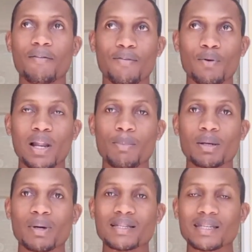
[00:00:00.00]
Fulham
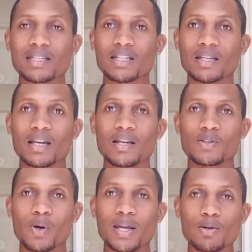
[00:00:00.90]
and Mancity.
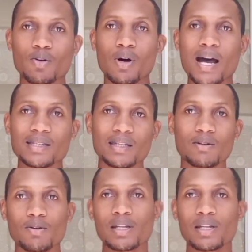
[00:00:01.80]
So I know Arsenal